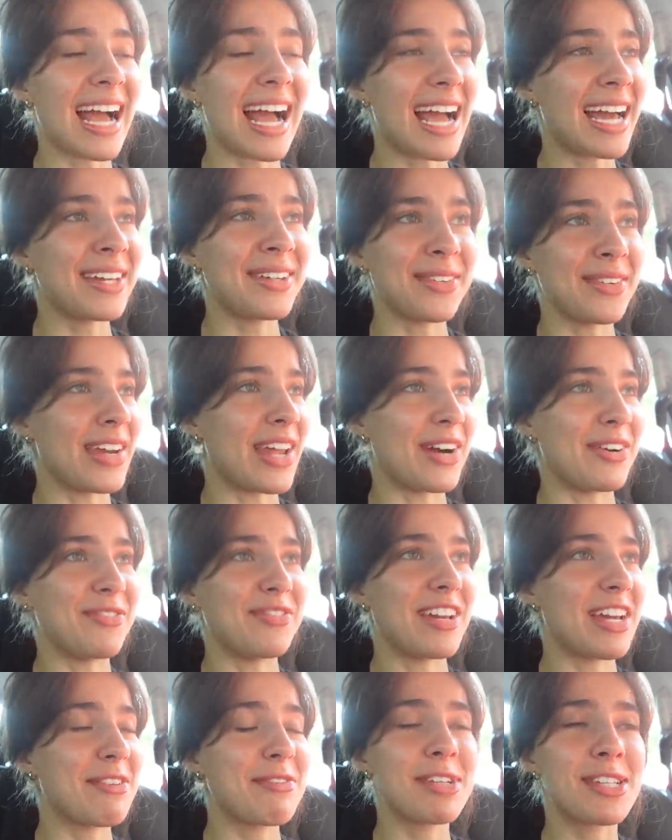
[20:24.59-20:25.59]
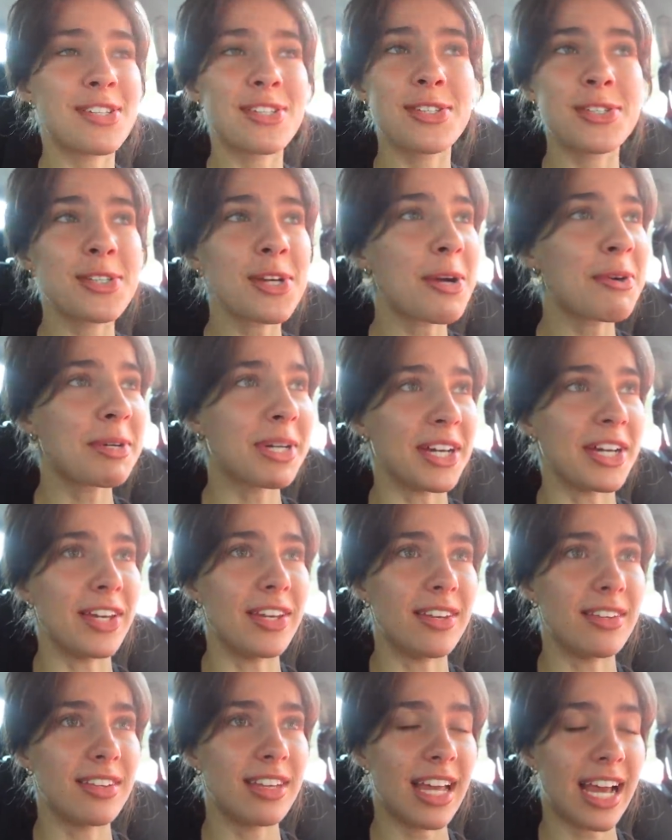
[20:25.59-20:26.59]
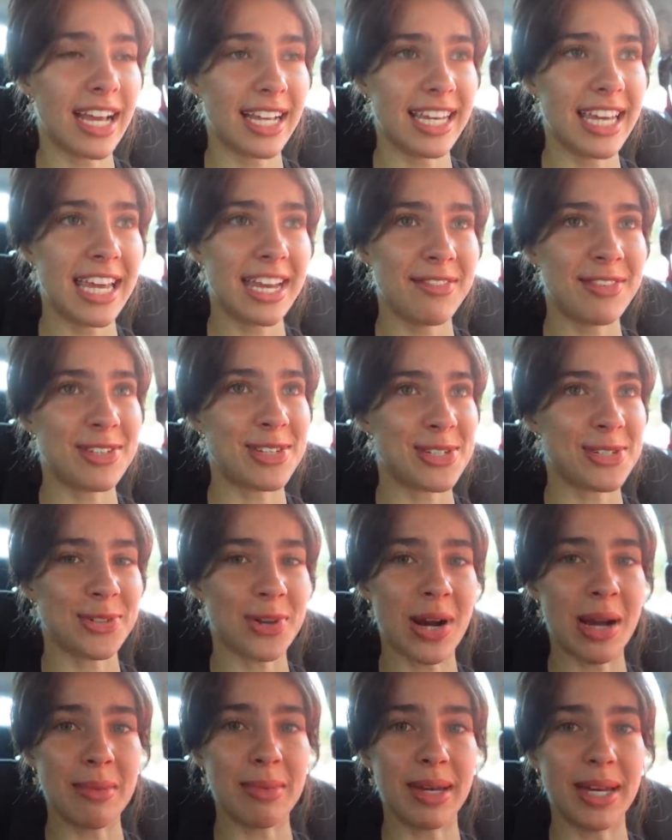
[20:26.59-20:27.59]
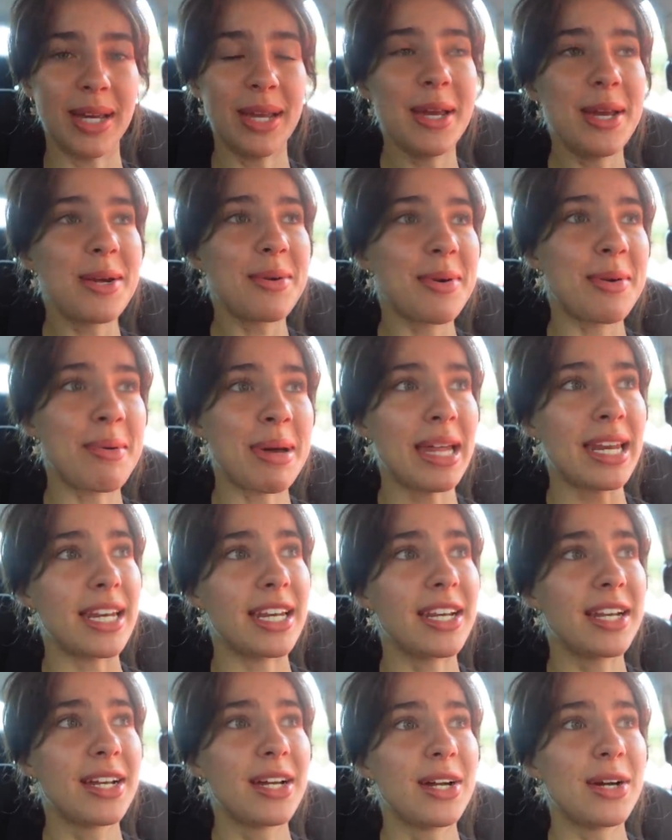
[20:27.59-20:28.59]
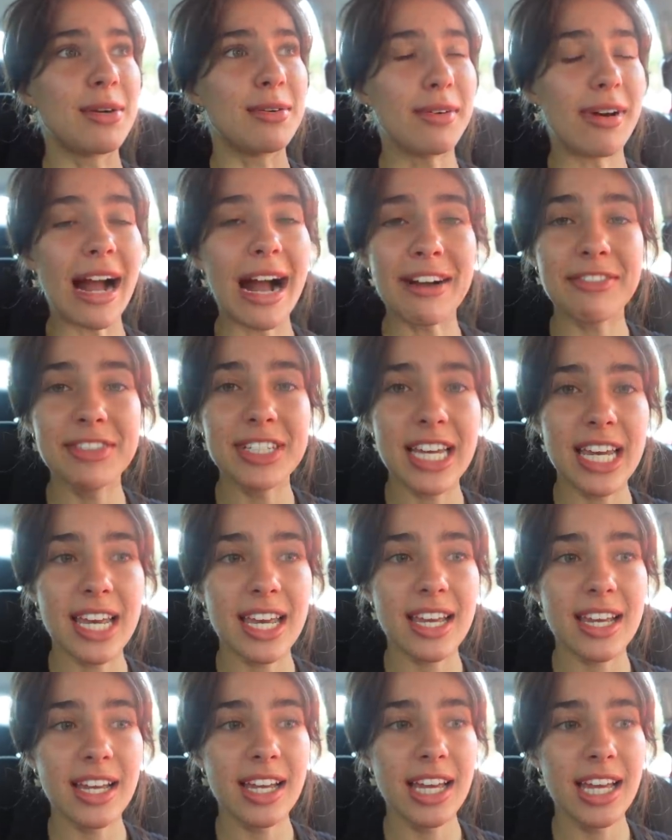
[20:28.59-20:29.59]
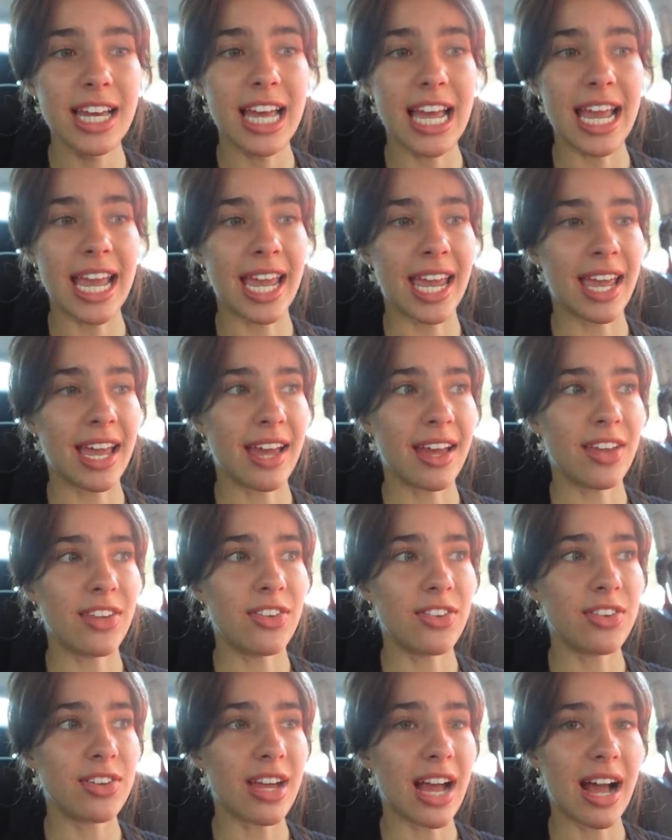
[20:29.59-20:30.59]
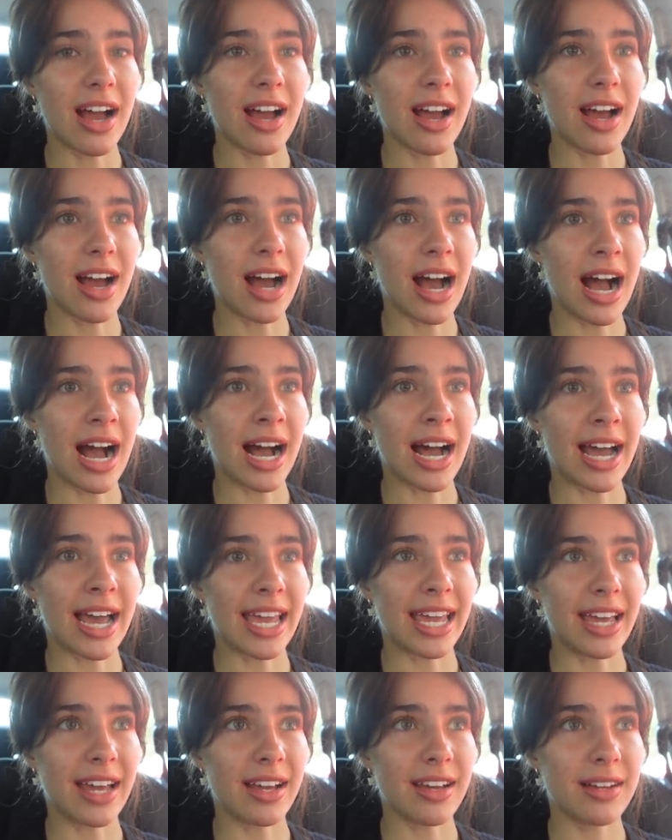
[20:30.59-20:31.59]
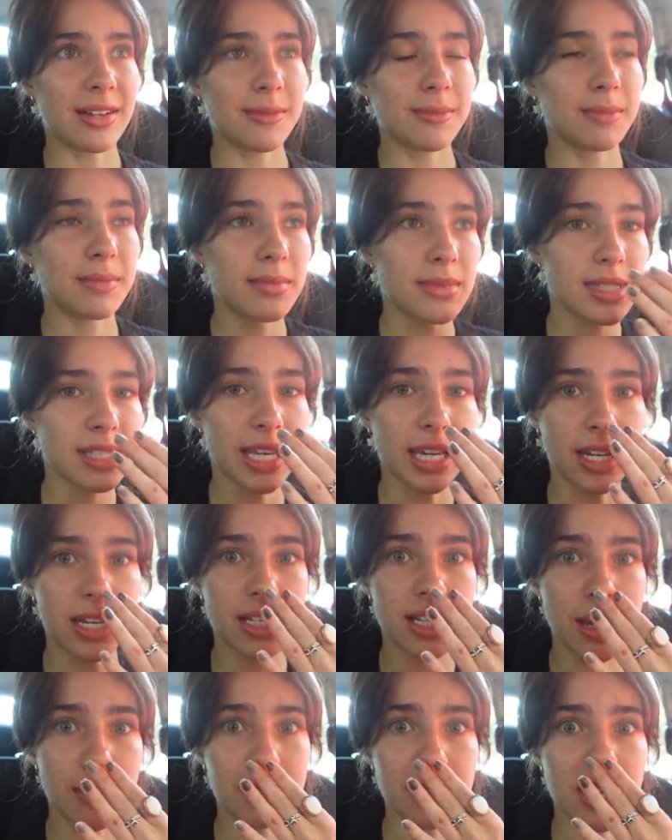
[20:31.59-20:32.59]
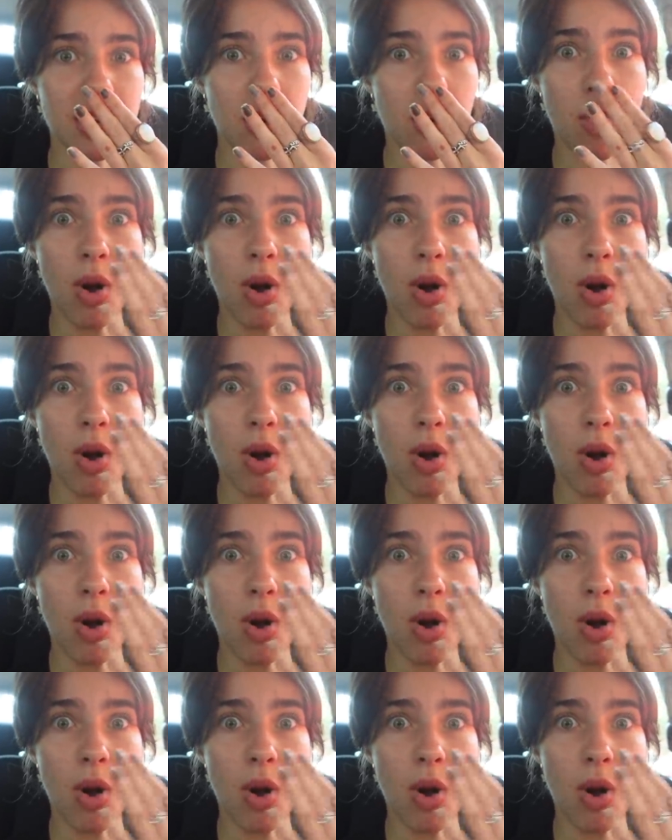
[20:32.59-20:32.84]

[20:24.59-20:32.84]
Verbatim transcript: I don't know. It was so good. I can't even describe it. We went rafting and I skinny dipped in a